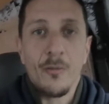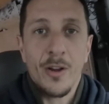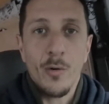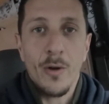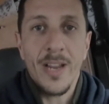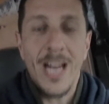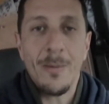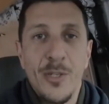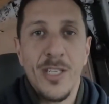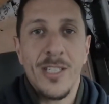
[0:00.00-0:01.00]
the recording
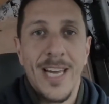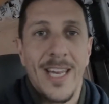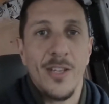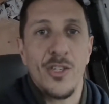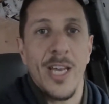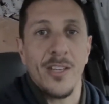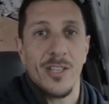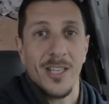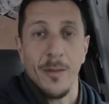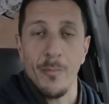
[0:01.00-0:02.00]
options. I can change
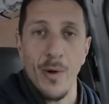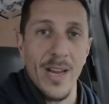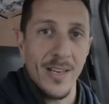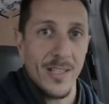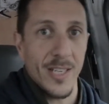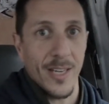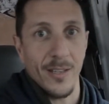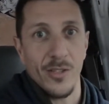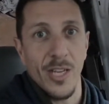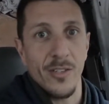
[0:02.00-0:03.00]
like the brightness. I
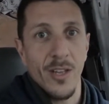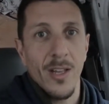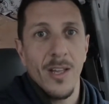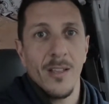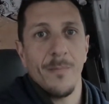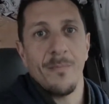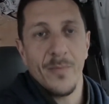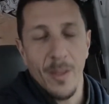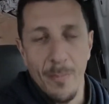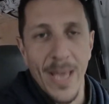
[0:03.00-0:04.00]
can change
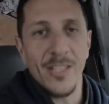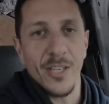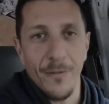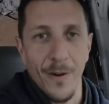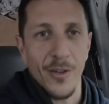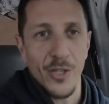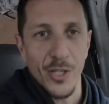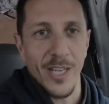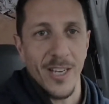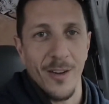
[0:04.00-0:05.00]
the basic
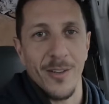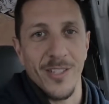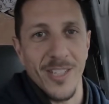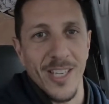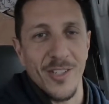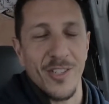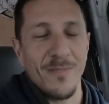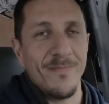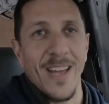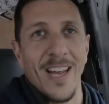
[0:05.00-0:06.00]
functions. I know it's I
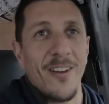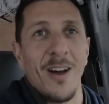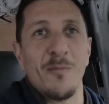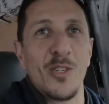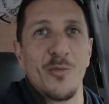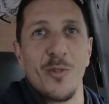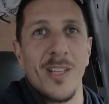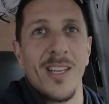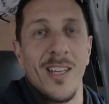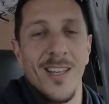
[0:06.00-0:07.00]
don't know. I'm just
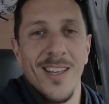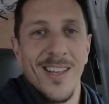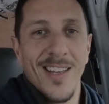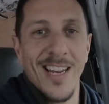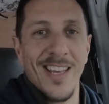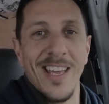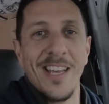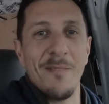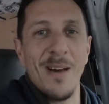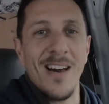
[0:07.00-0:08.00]
really kind of
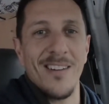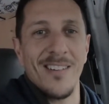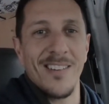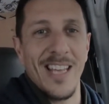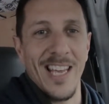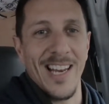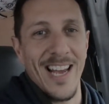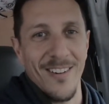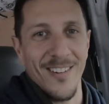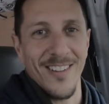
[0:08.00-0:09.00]
geeking out
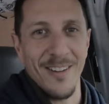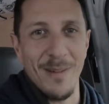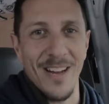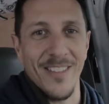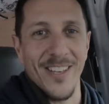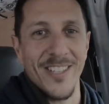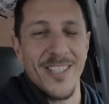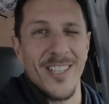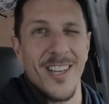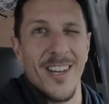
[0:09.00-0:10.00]
about
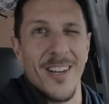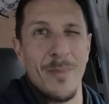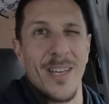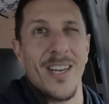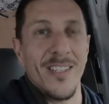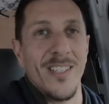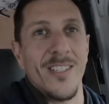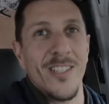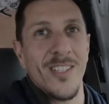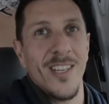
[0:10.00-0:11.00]
this because
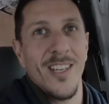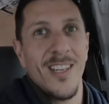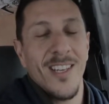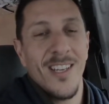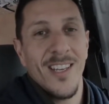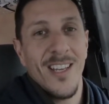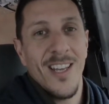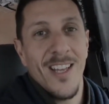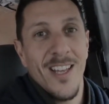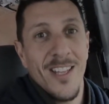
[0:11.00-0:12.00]
it's
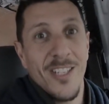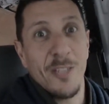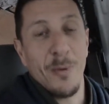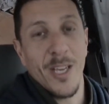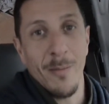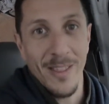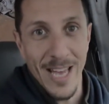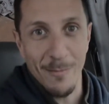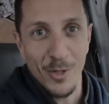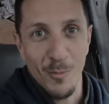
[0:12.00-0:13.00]
just becoming
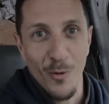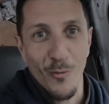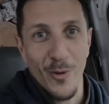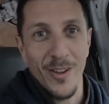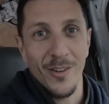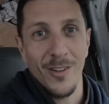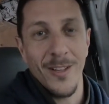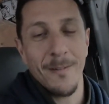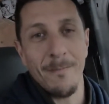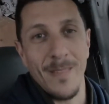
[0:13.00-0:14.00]
that much more real,
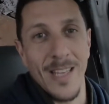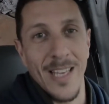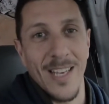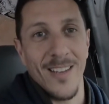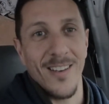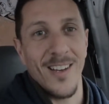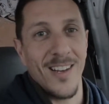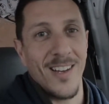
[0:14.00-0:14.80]
and